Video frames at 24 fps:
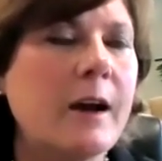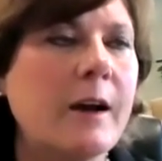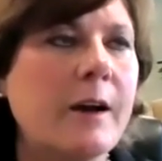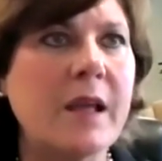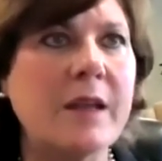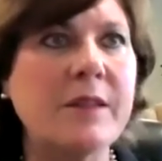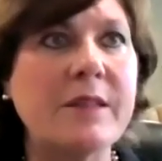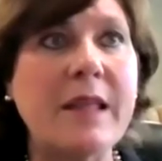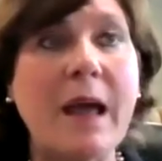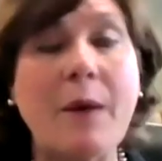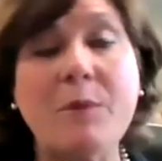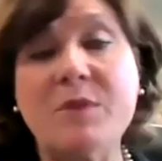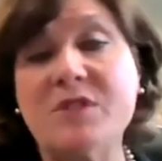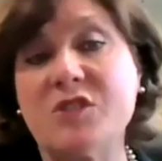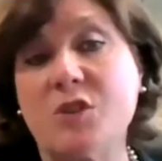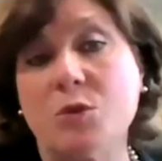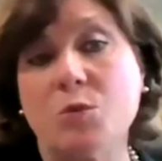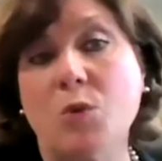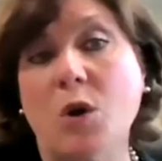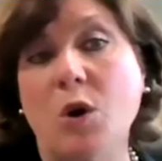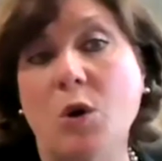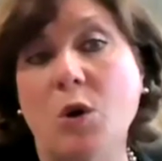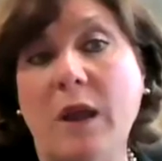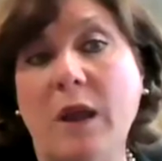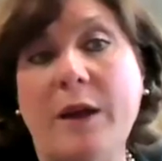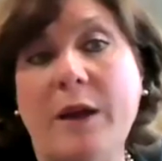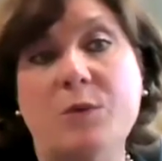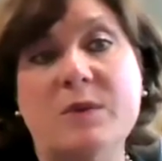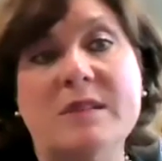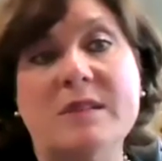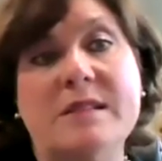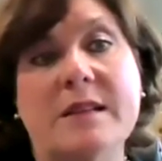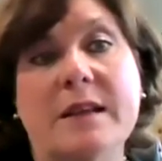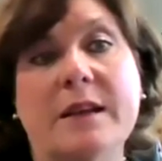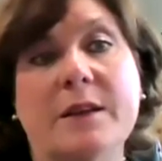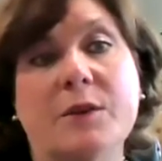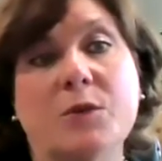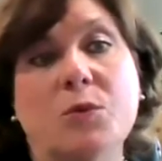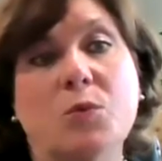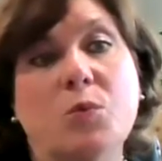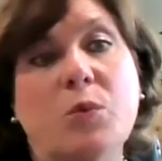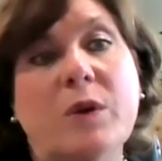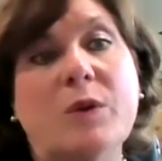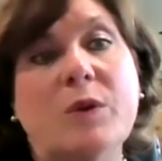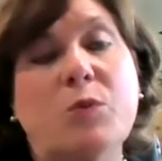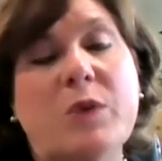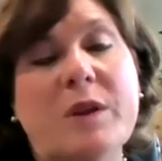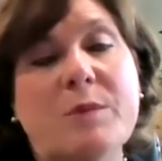And that was the role I was in
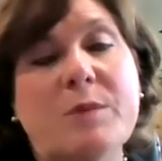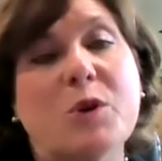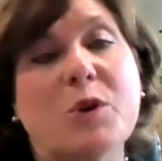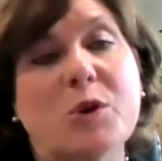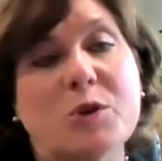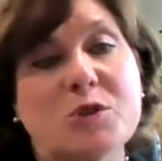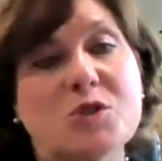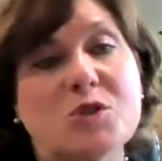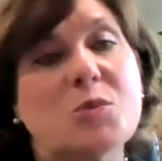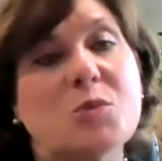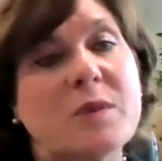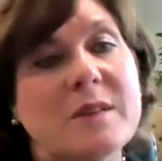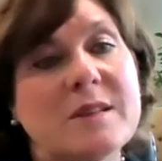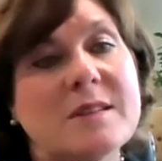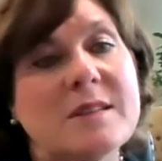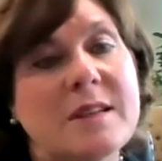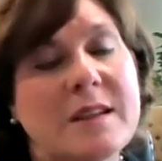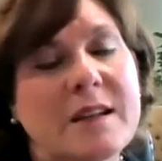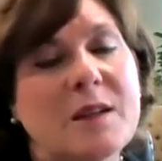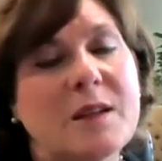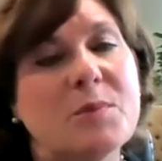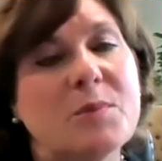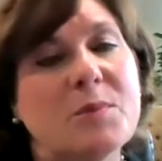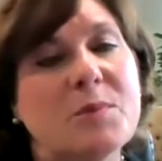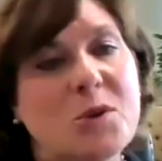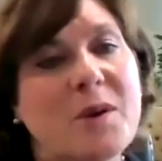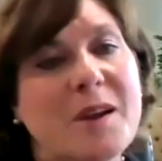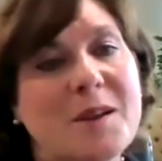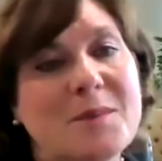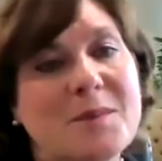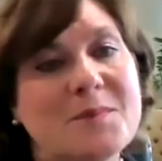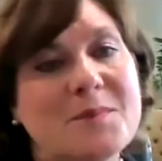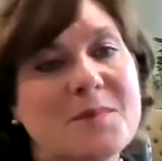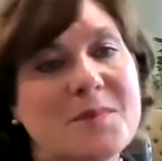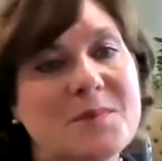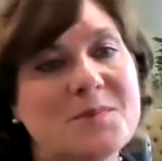when we merged with TWA.